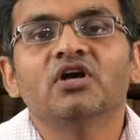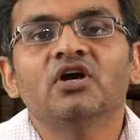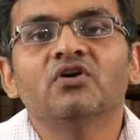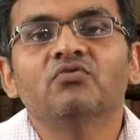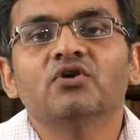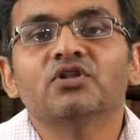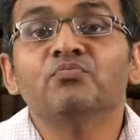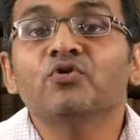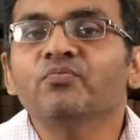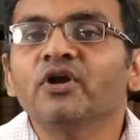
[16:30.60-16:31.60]
the for the
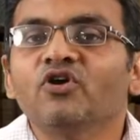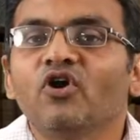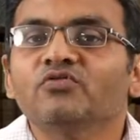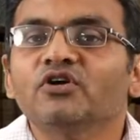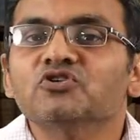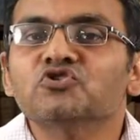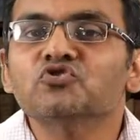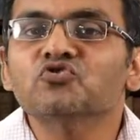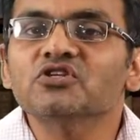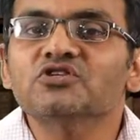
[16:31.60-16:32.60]
improvement of the
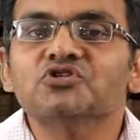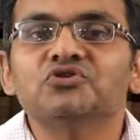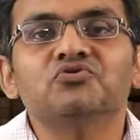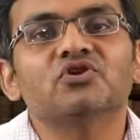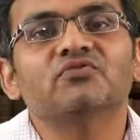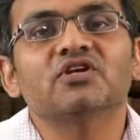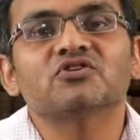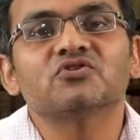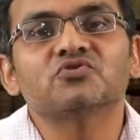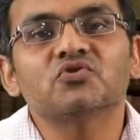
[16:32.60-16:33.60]
socialist use of the
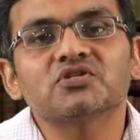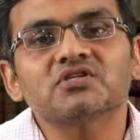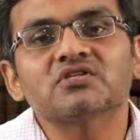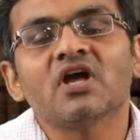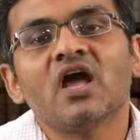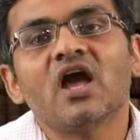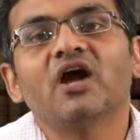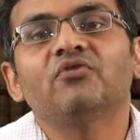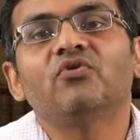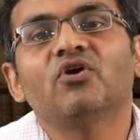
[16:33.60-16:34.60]
natural resources
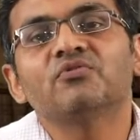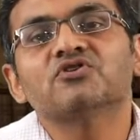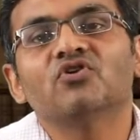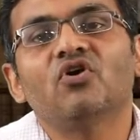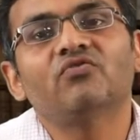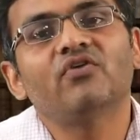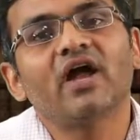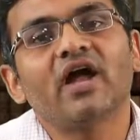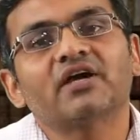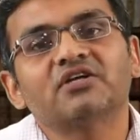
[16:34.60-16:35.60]
and formation of
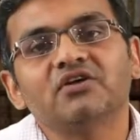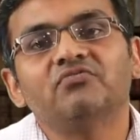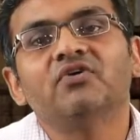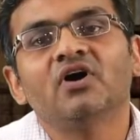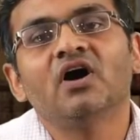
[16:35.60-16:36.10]
active,